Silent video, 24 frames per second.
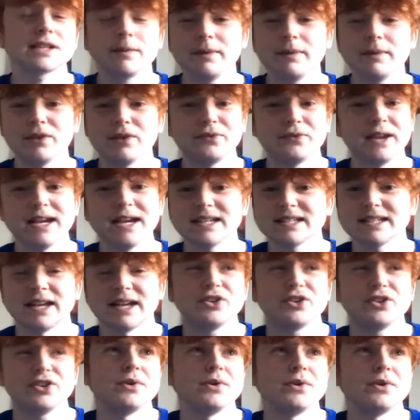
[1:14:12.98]
There's some of the
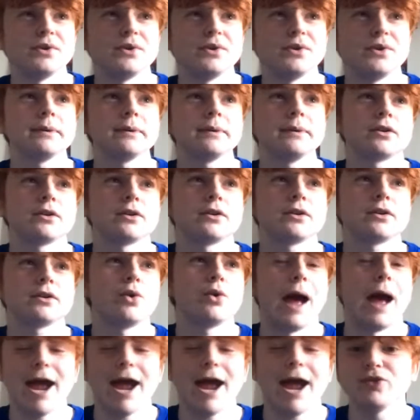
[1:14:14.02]
things they do, some of the
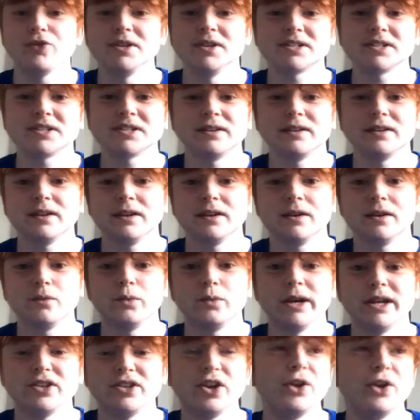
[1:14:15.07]
comical errors
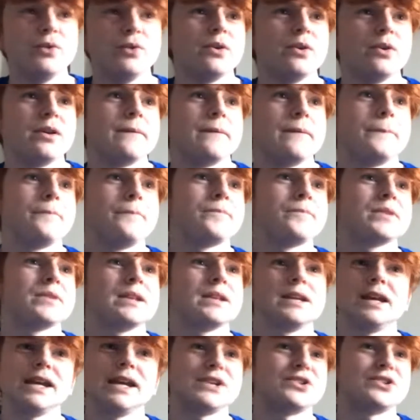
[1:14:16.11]
we do.
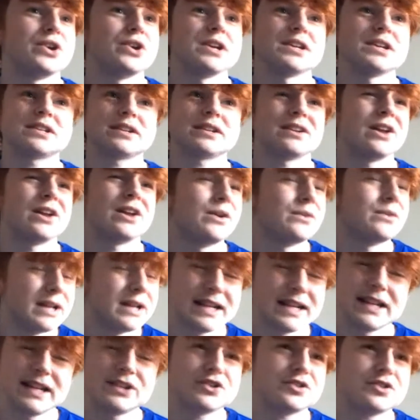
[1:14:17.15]
It's just, you know,
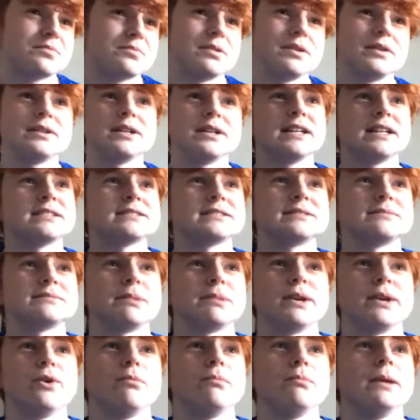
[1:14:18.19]
like, it's
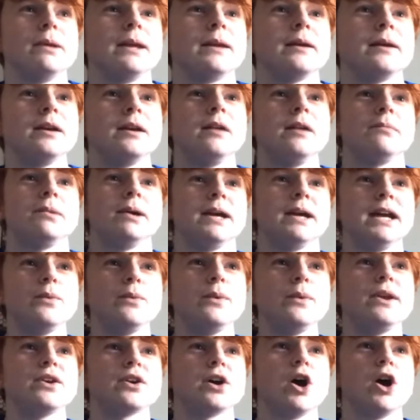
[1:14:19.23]
beyond me. But here
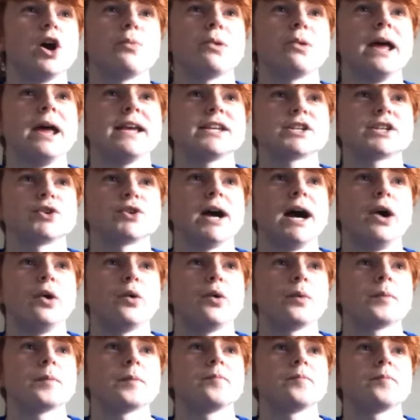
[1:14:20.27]
we go. Players are out.
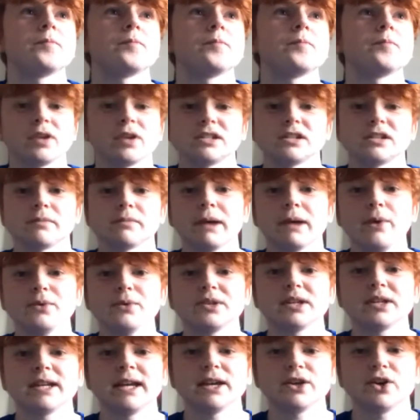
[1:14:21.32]
It's about to
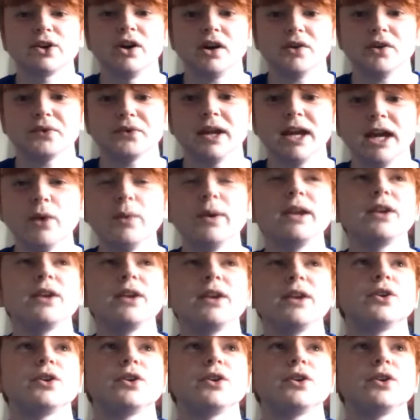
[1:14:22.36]
kick off. Here we go.